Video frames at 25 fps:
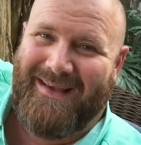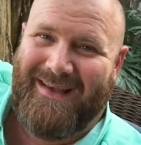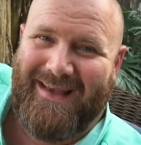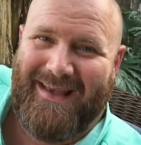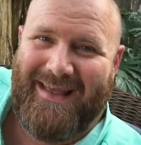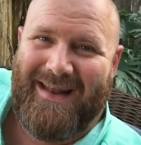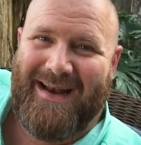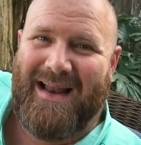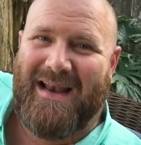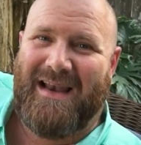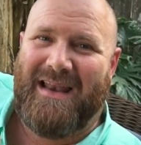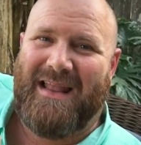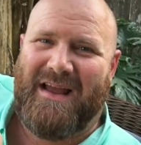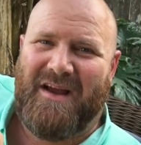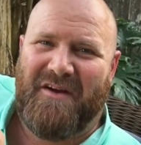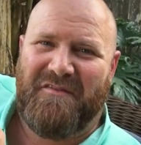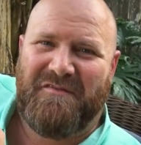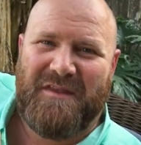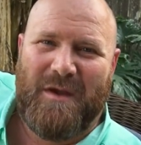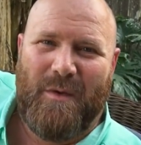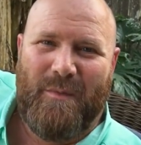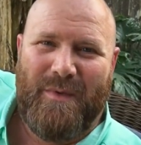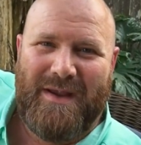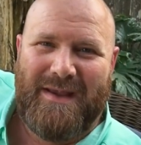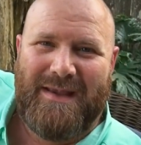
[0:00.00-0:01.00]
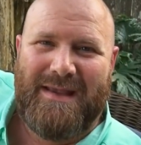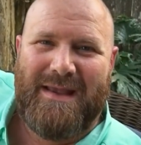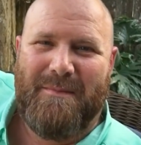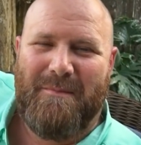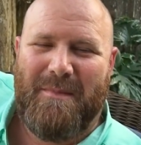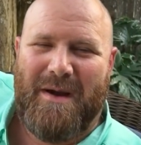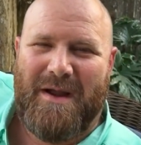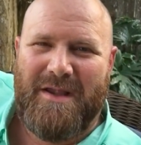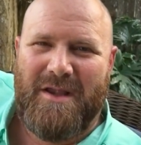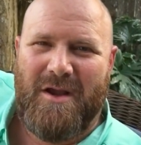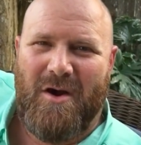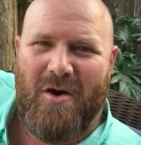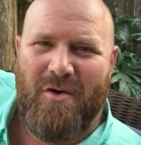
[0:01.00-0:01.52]
and I left. I went and got
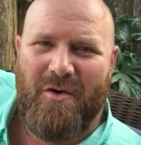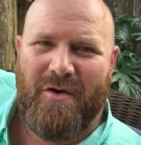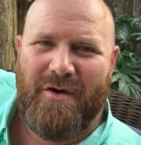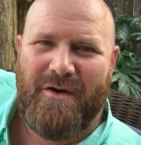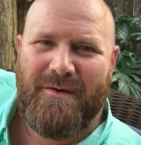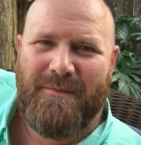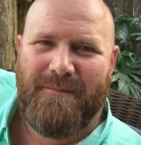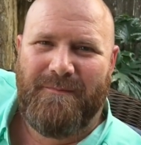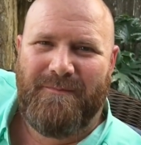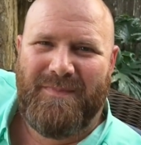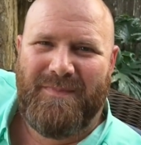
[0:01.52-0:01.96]
my yogurt